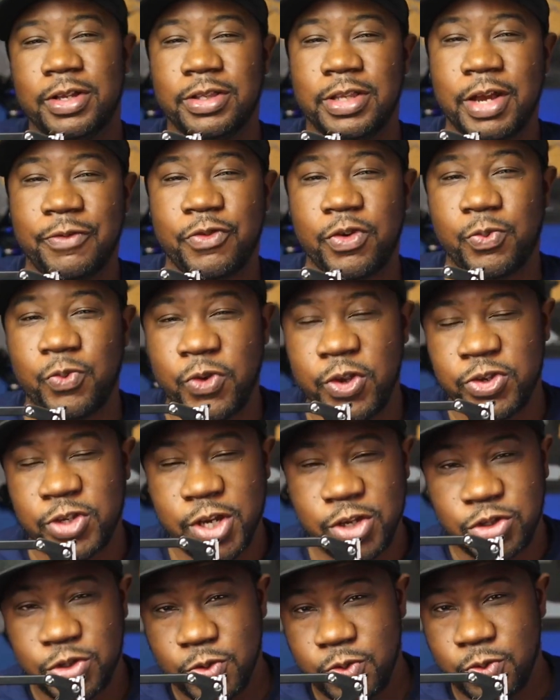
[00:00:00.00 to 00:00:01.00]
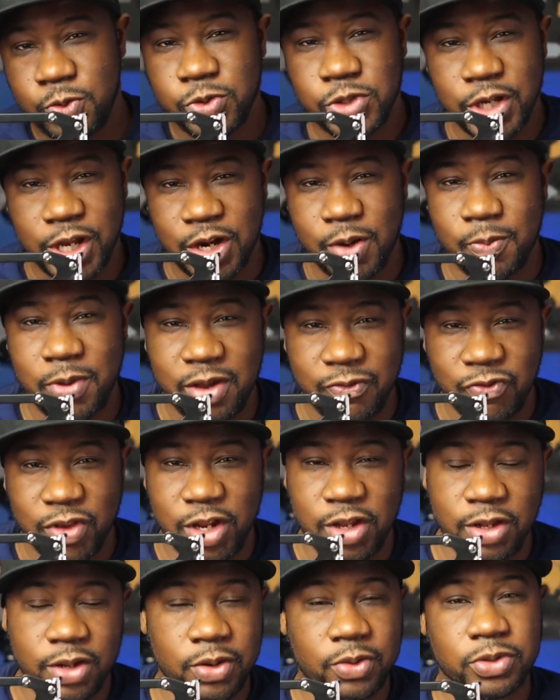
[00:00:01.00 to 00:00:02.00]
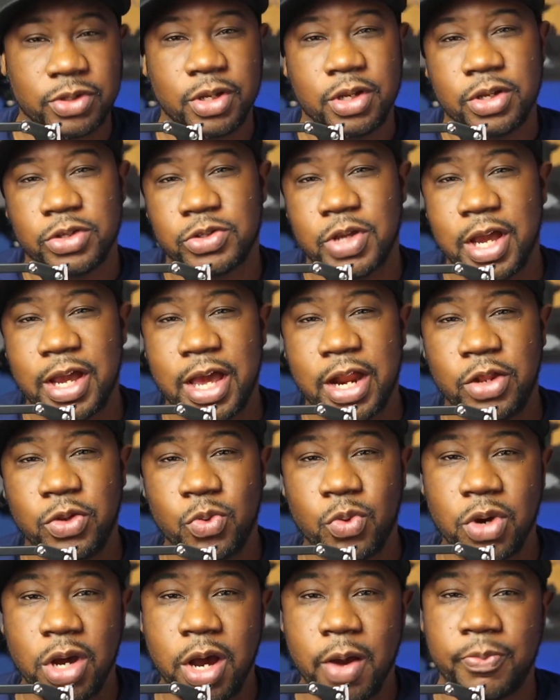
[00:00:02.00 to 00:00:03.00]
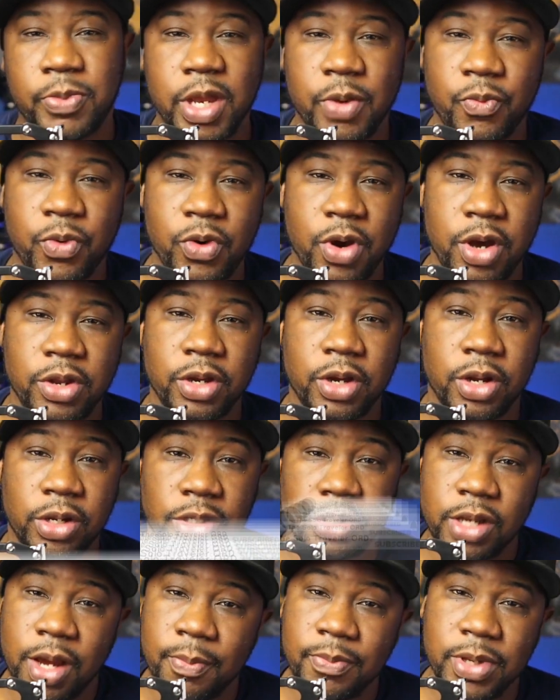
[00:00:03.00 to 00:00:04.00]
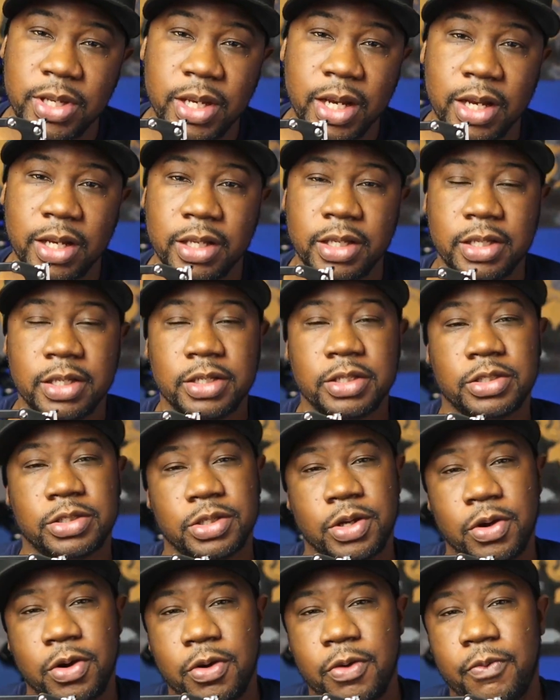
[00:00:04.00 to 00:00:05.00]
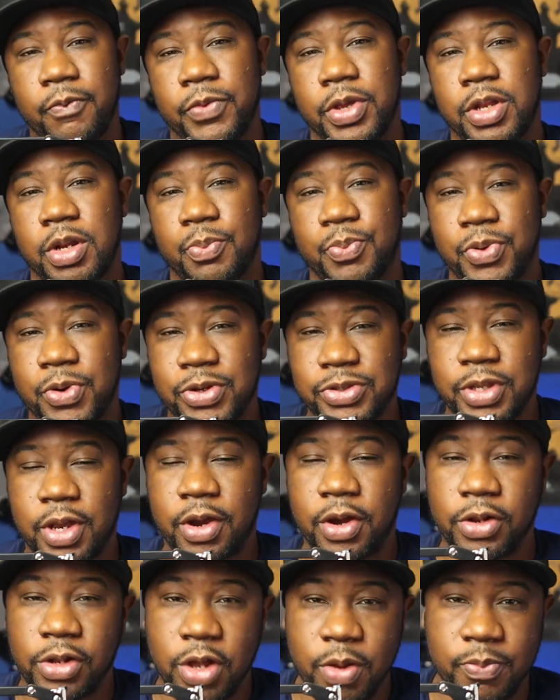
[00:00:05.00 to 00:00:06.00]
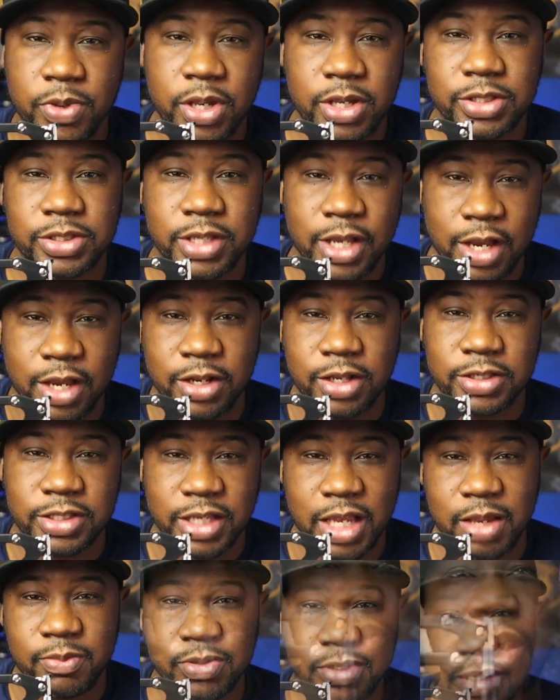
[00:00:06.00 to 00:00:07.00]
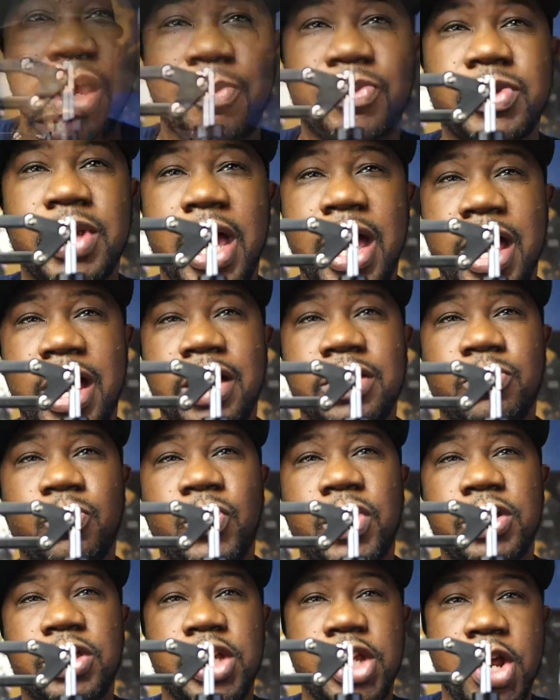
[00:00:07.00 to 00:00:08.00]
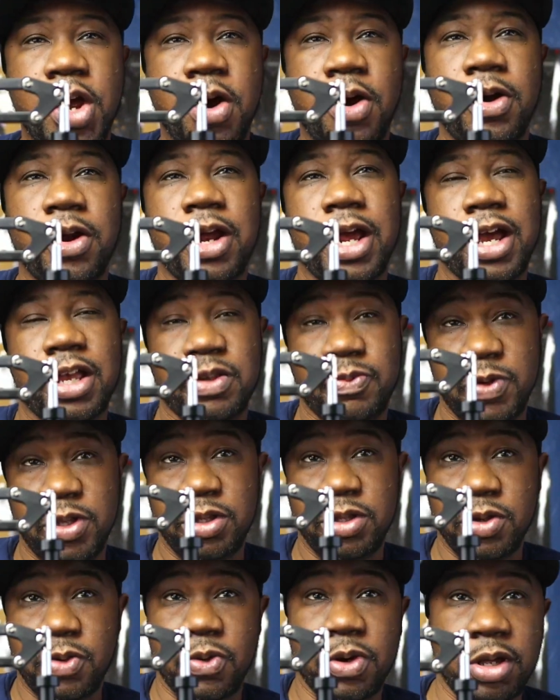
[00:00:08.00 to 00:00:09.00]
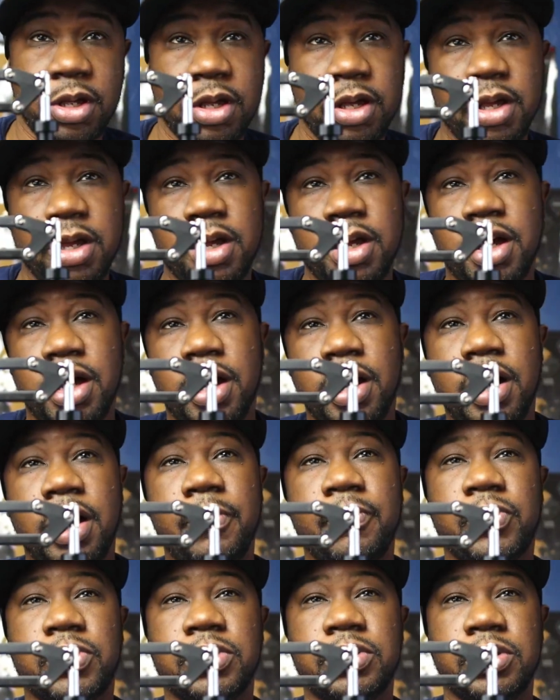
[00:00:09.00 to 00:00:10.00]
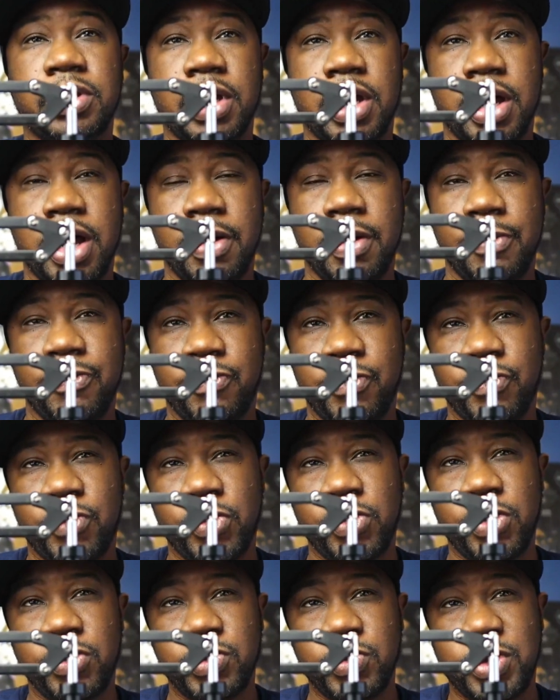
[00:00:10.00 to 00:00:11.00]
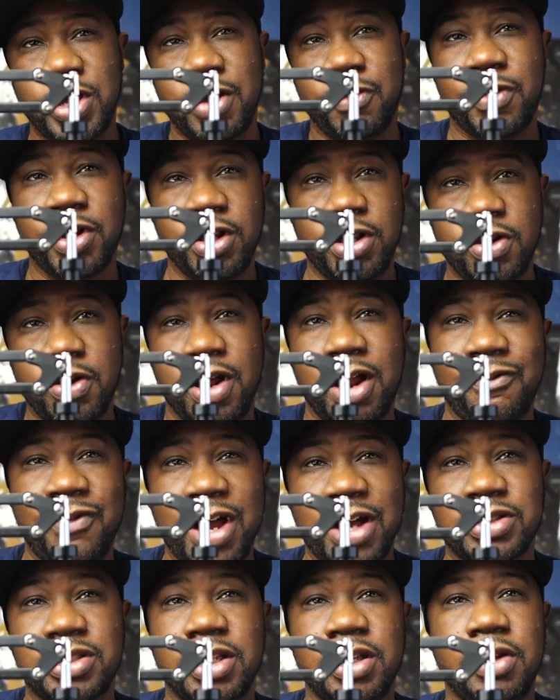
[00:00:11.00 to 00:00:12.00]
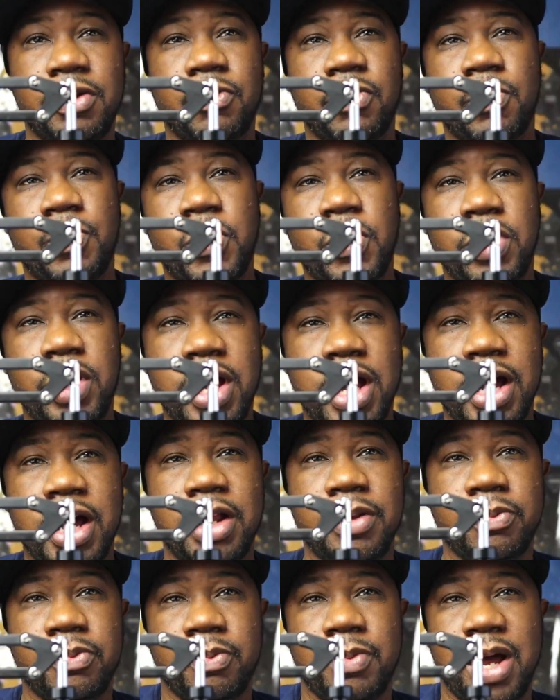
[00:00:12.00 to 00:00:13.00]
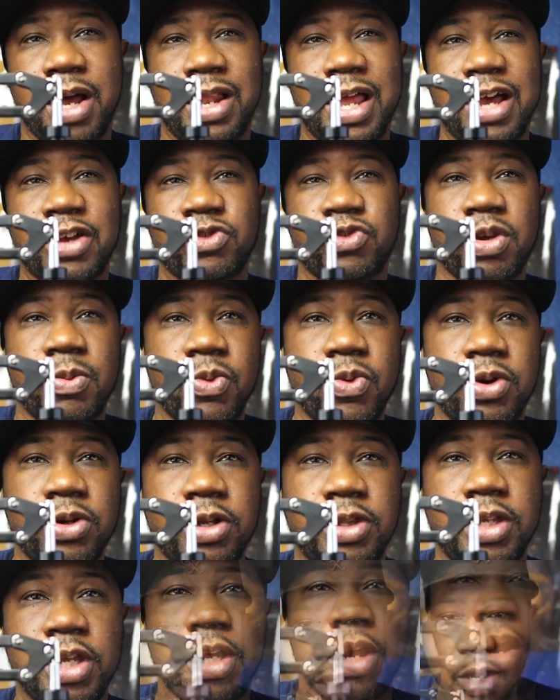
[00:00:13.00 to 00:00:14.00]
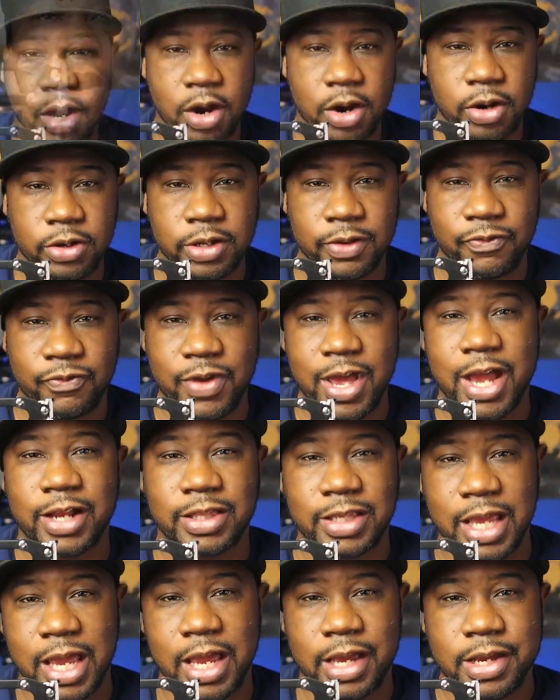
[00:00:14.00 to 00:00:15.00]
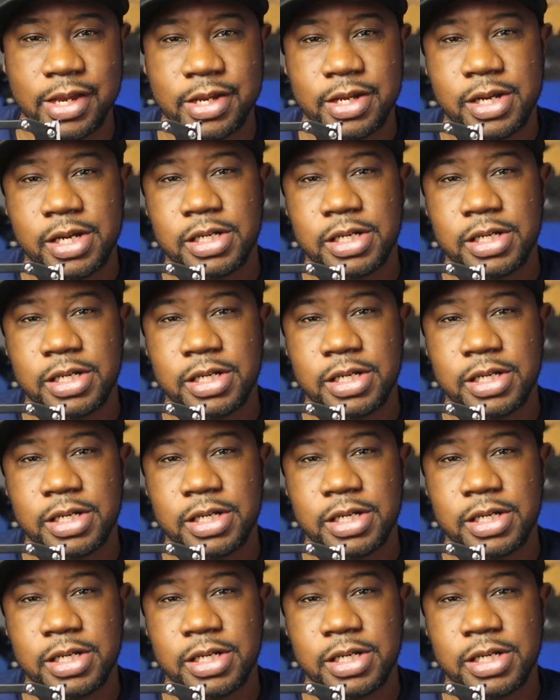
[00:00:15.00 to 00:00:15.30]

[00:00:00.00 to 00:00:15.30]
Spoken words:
Definitely appreciate you checking out my videos. So I got a new update regarding Colombia. So it appears that Colombia is taking the same steps as what DR has been doing. Because for those of you that already know, I've actually reported on my last trip going to DR, the fact that